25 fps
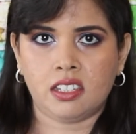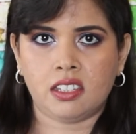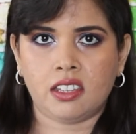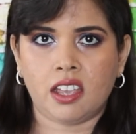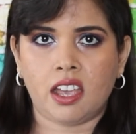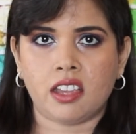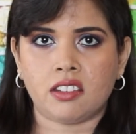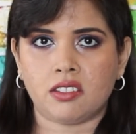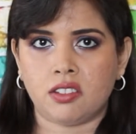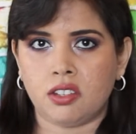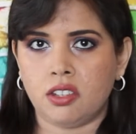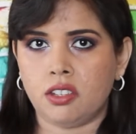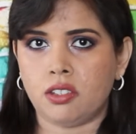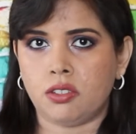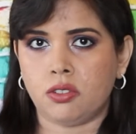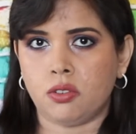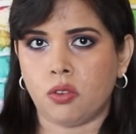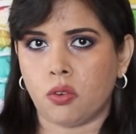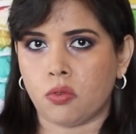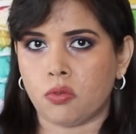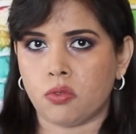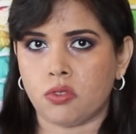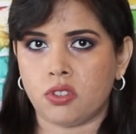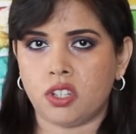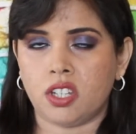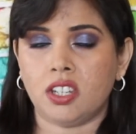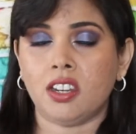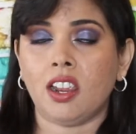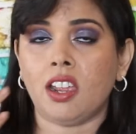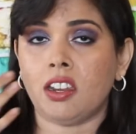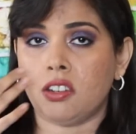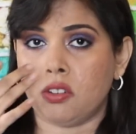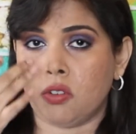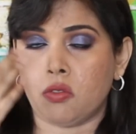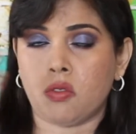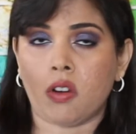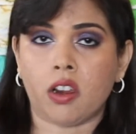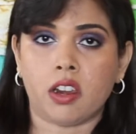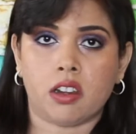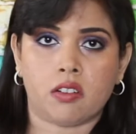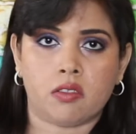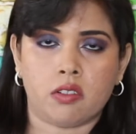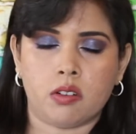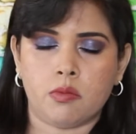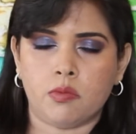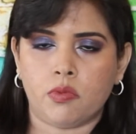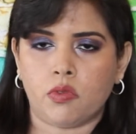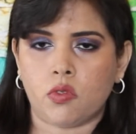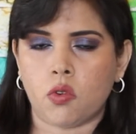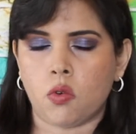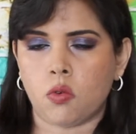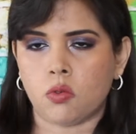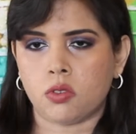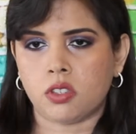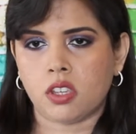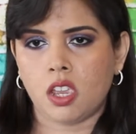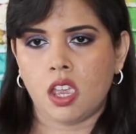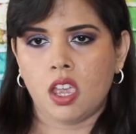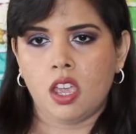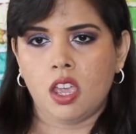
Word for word: That is your routine, and your eye cream, of course.